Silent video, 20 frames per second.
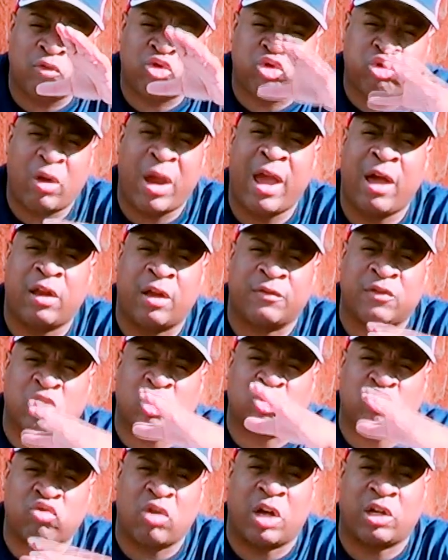trail of
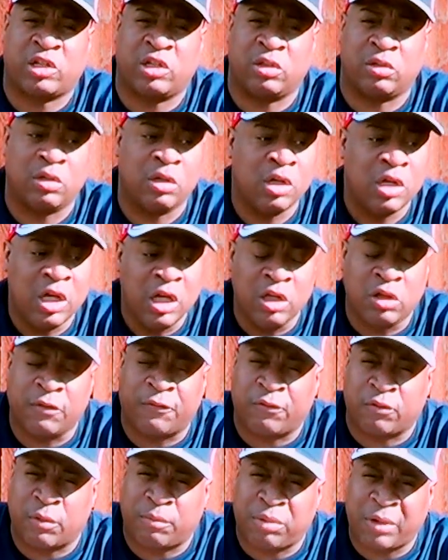destruction, either
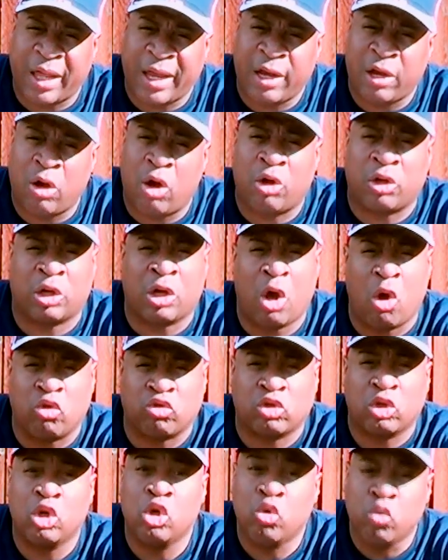from the player or the coach.
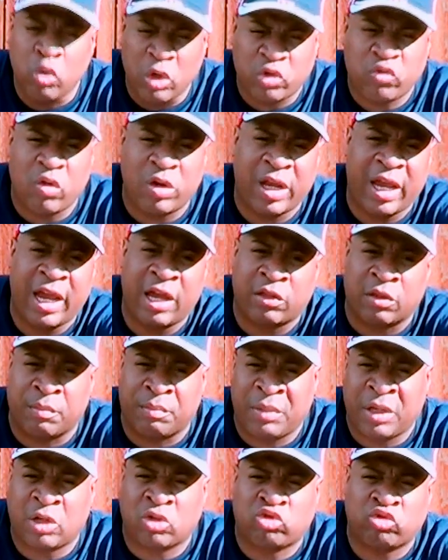Which one has a
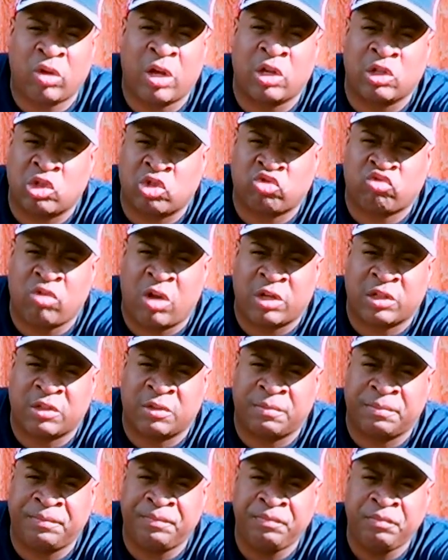bigger trail of destruction?
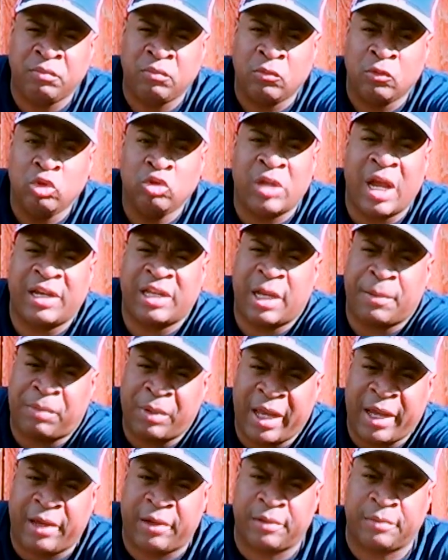Take that
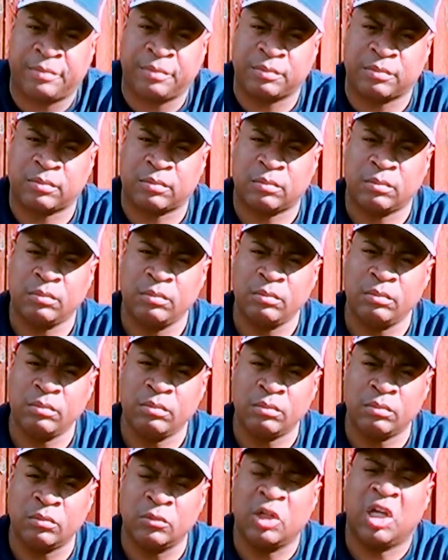player.
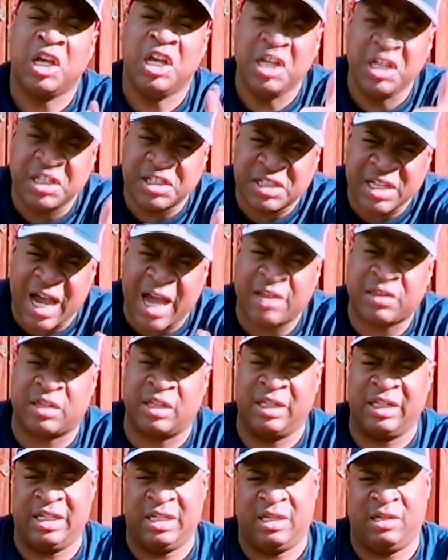He decides
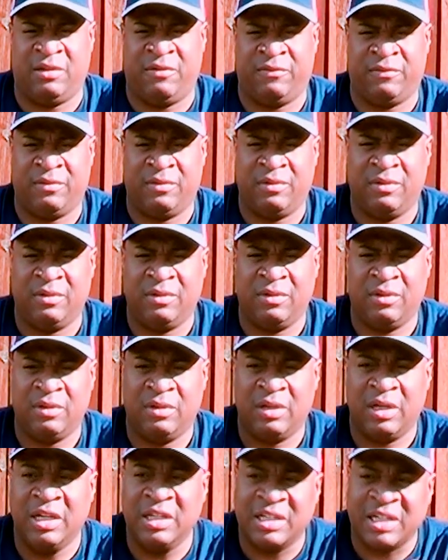to leave.
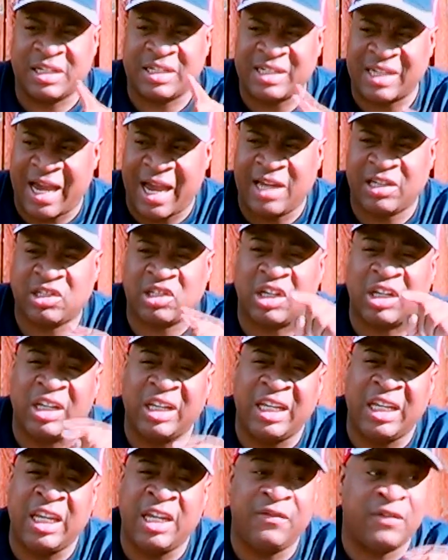He decides to
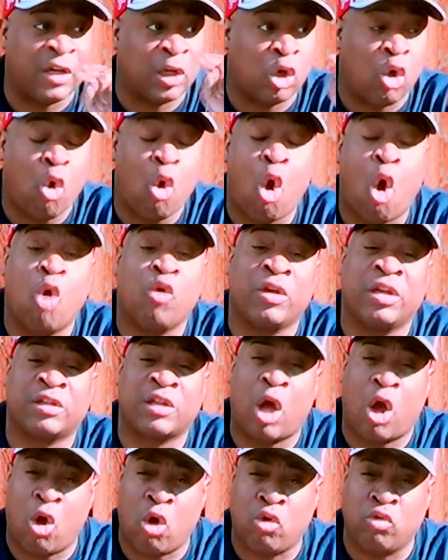leave and go on his
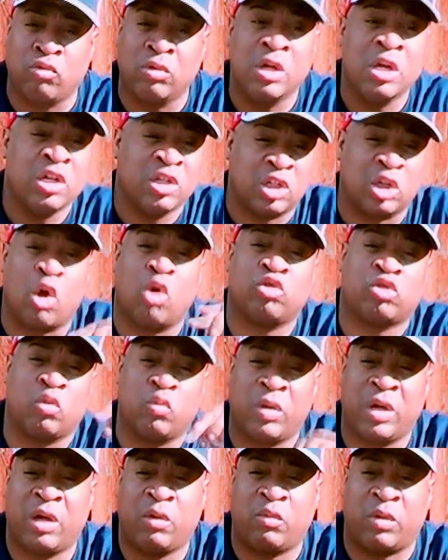own to go
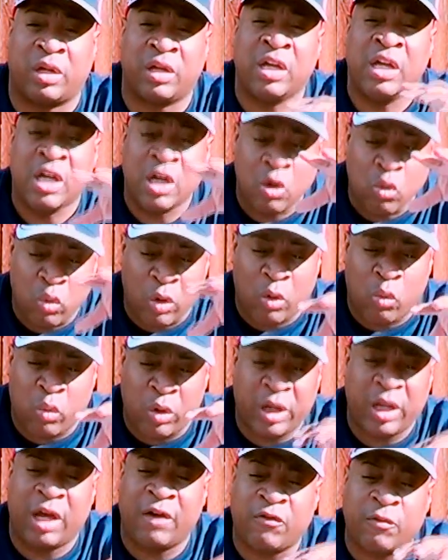somewhere where
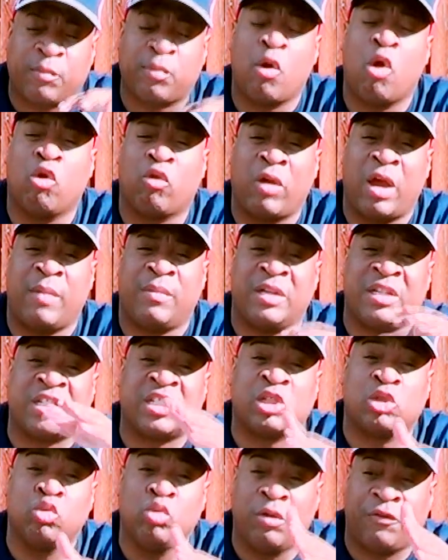whatever program is
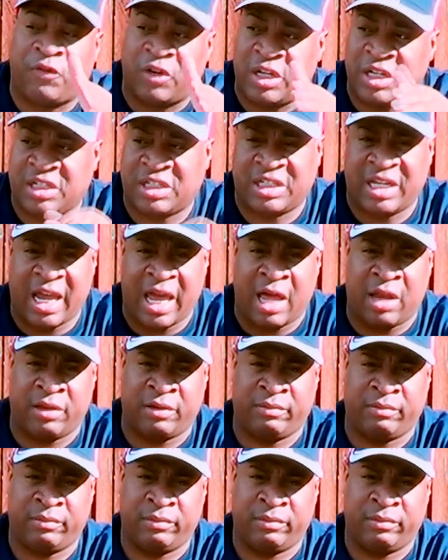suited for his talent.